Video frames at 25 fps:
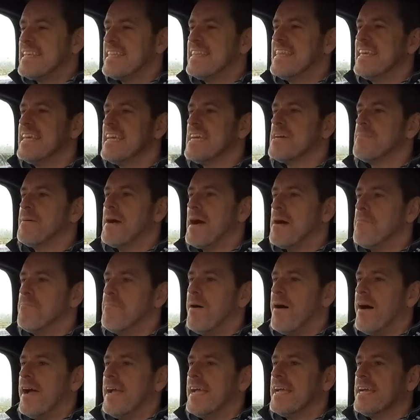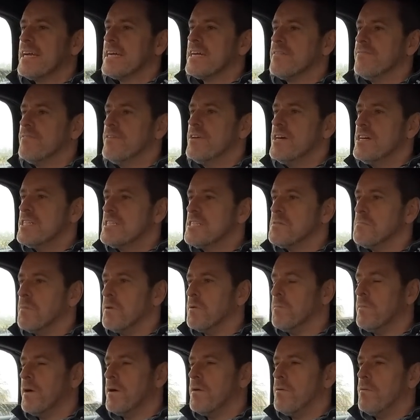to think about buying a
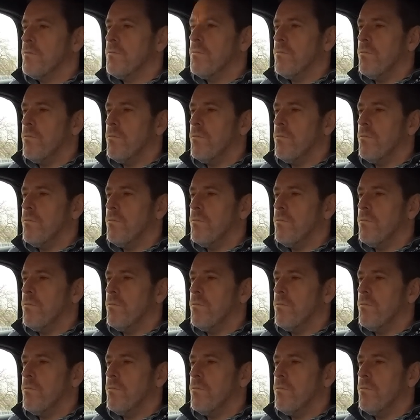convertible, but